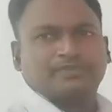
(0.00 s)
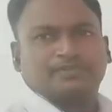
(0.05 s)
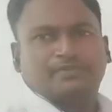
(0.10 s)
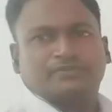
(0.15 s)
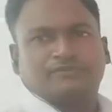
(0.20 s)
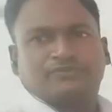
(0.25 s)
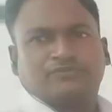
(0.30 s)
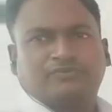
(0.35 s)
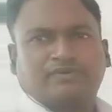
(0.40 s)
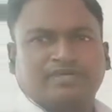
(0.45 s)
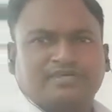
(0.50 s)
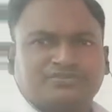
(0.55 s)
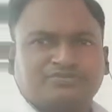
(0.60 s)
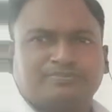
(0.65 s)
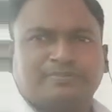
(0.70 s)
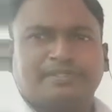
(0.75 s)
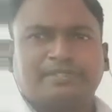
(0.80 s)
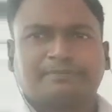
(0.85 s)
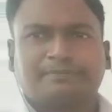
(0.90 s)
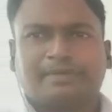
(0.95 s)
So what is a
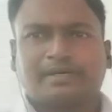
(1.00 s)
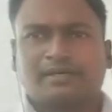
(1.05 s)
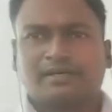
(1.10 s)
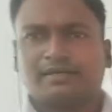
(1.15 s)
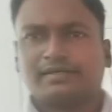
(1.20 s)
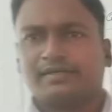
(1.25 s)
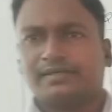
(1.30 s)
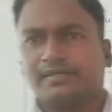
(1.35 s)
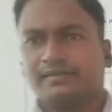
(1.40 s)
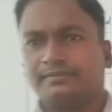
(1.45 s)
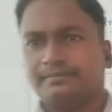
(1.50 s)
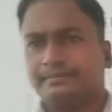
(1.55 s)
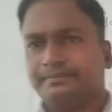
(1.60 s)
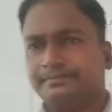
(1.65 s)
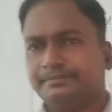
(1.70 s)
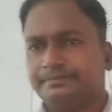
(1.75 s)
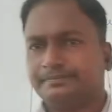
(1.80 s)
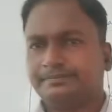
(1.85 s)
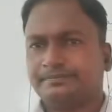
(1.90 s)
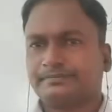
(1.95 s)
parallelogram?
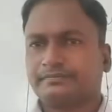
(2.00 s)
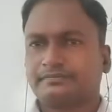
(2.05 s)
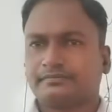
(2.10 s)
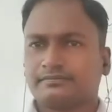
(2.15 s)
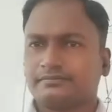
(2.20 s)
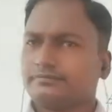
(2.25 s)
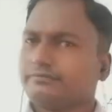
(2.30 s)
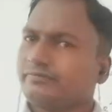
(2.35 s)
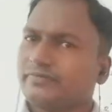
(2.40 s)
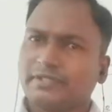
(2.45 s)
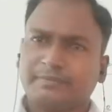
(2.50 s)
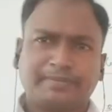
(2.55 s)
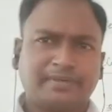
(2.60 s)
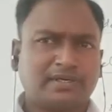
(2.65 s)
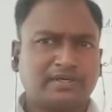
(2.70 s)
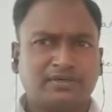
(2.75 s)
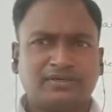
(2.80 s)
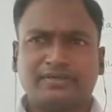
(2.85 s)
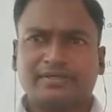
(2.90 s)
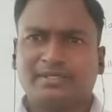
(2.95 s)

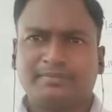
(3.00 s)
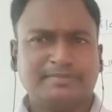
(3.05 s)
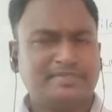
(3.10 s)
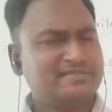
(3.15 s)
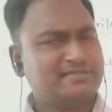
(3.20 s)
Parallelogram is